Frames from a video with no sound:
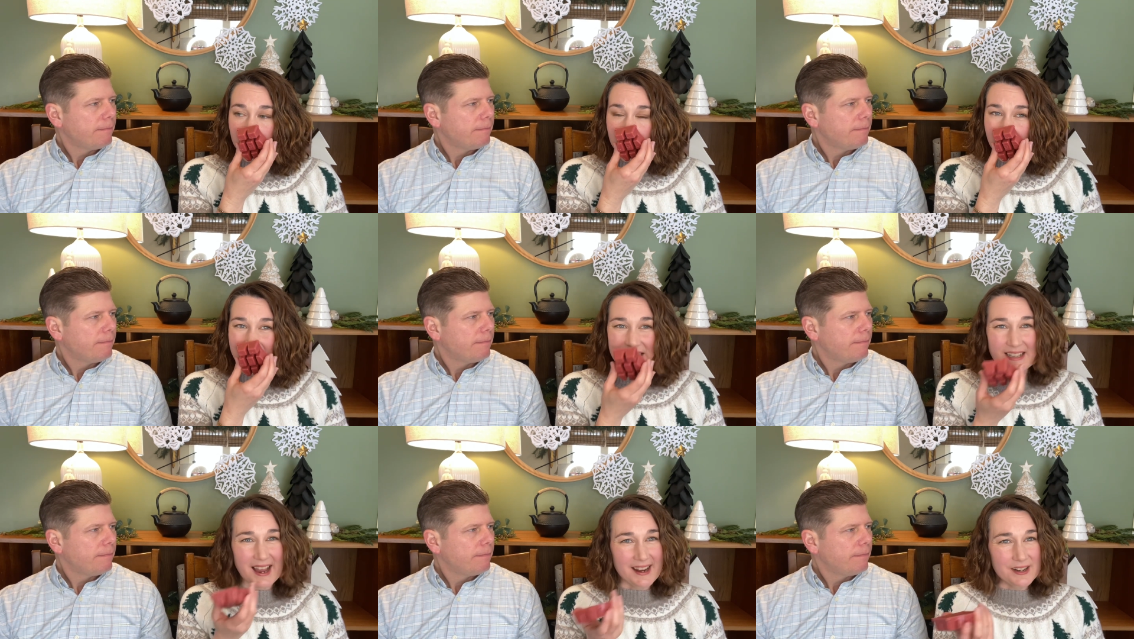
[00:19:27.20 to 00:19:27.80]
Speaker 1: This
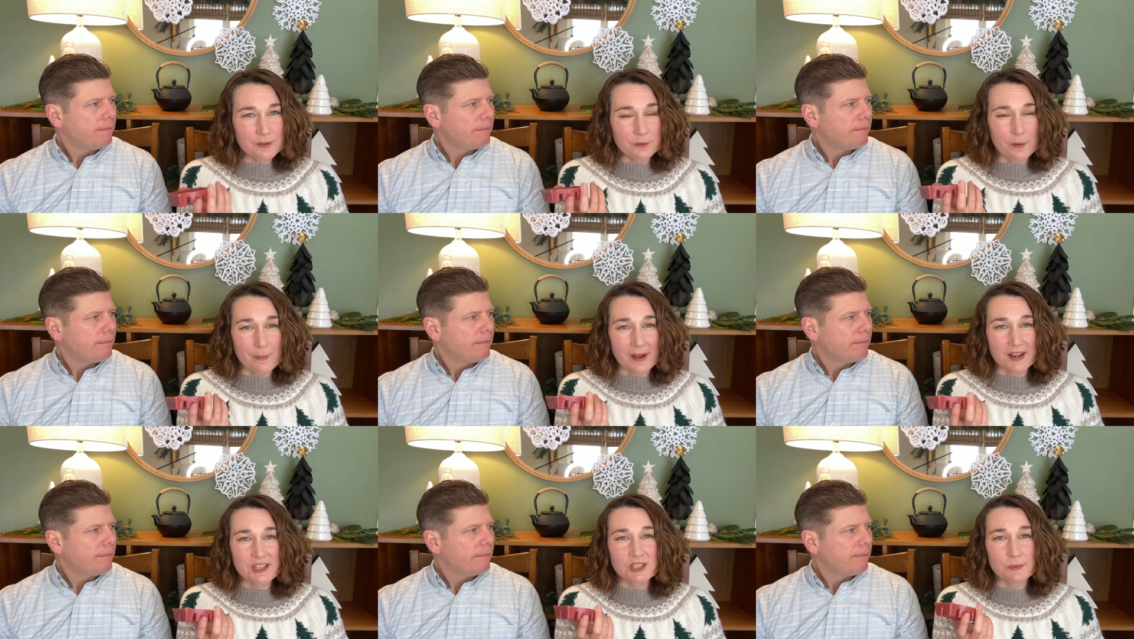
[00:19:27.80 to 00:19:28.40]
kind of
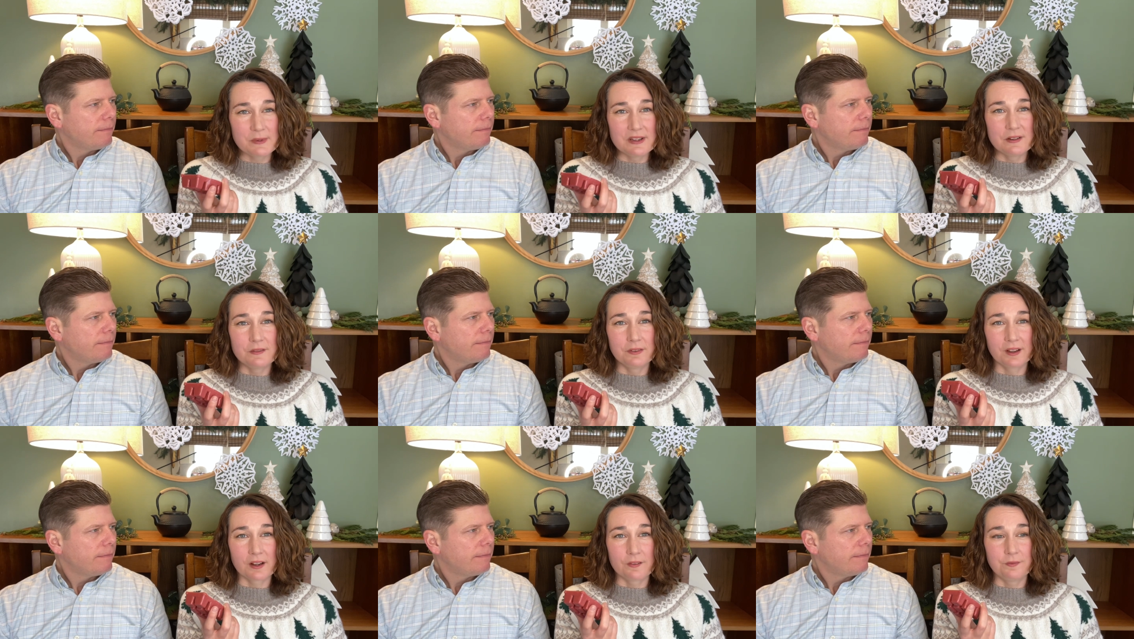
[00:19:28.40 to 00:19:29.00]
reminds me of
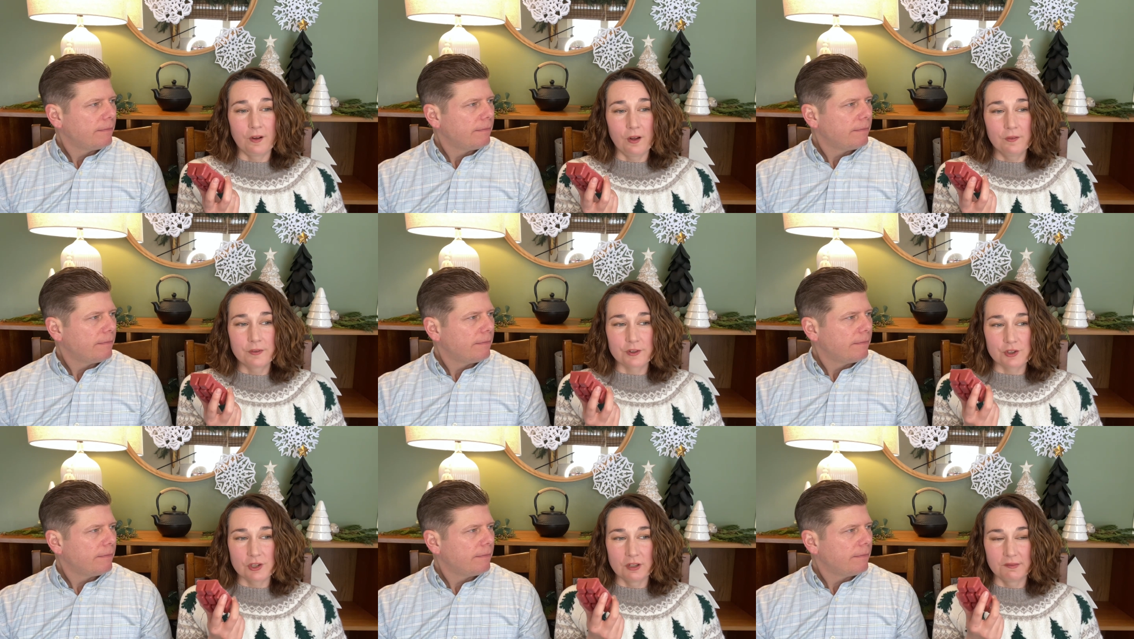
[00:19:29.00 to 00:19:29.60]
like a fall
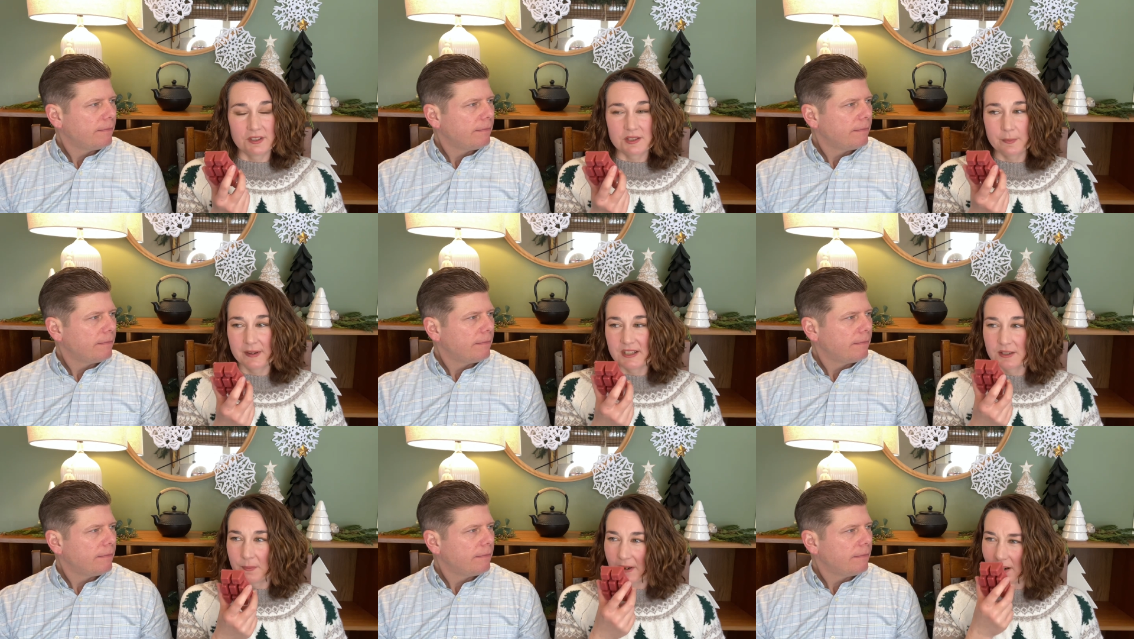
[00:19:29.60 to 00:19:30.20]
version of the
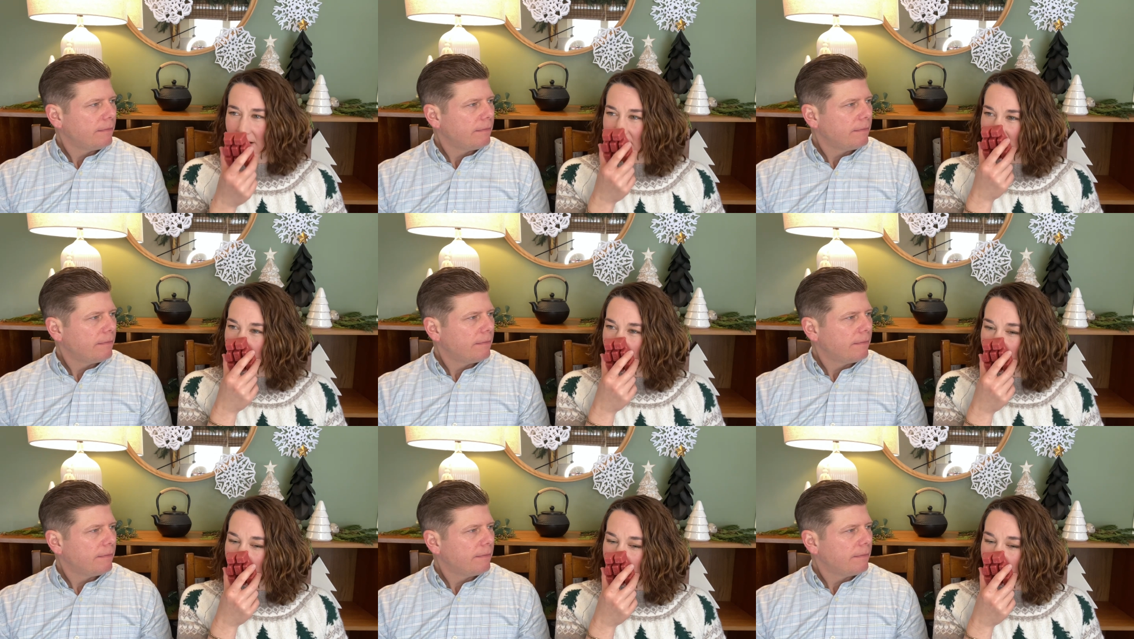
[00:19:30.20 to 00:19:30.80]
spiced berries.
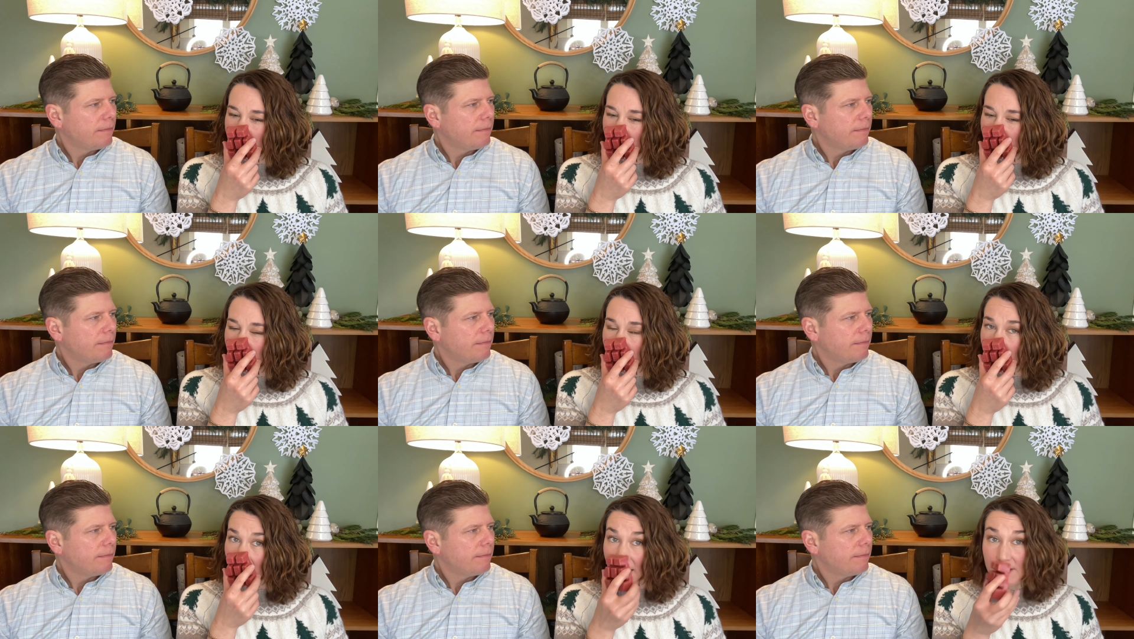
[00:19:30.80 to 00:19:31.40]

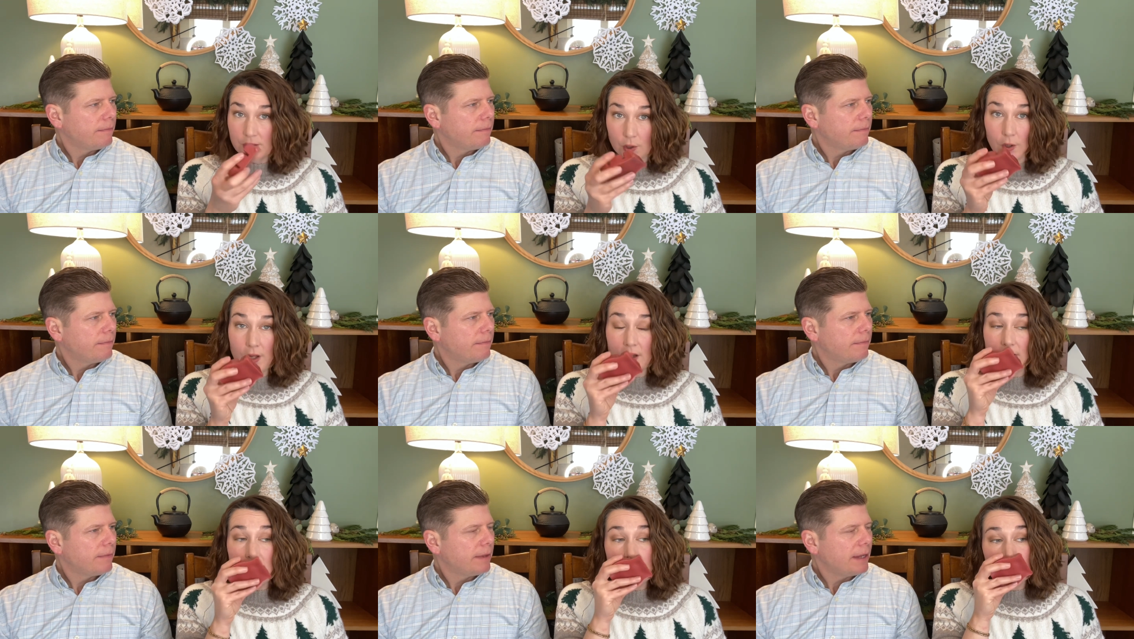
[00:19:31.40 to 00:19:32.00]
It's
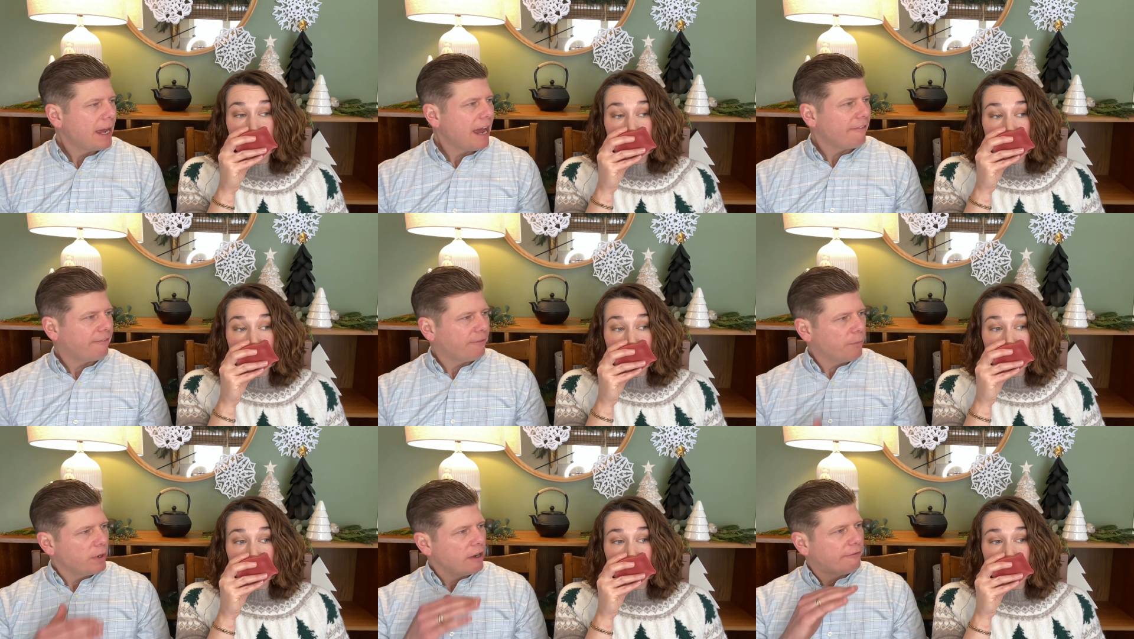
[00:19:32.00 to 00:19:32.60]
good.
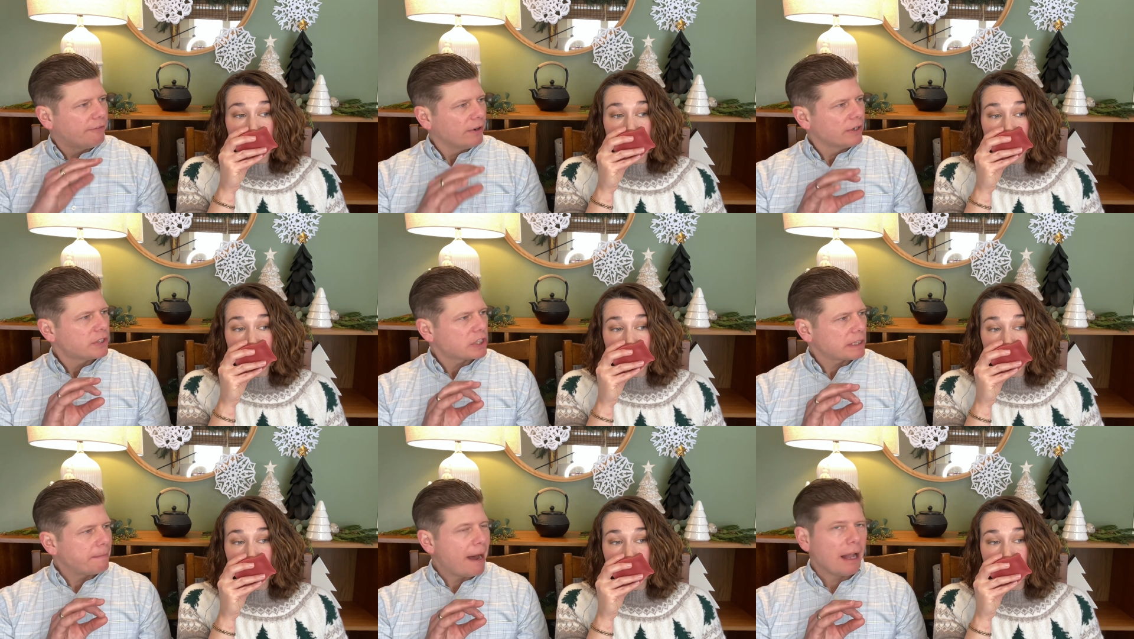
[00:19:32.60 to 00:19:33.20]
Speaker 2: If when you
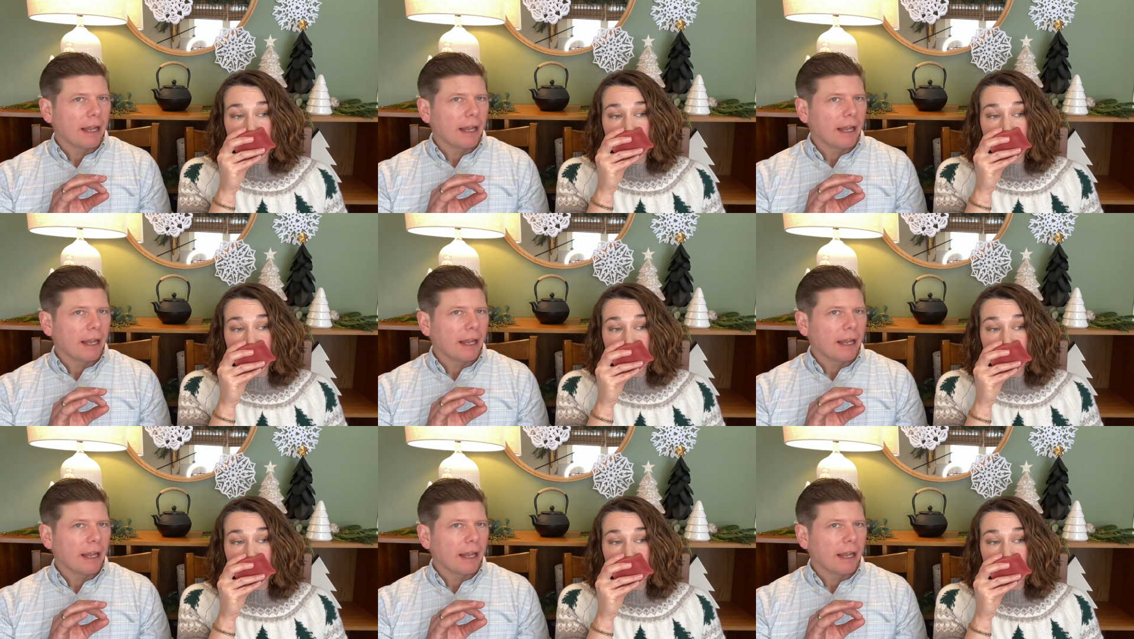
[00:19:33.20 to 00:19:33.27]
first smell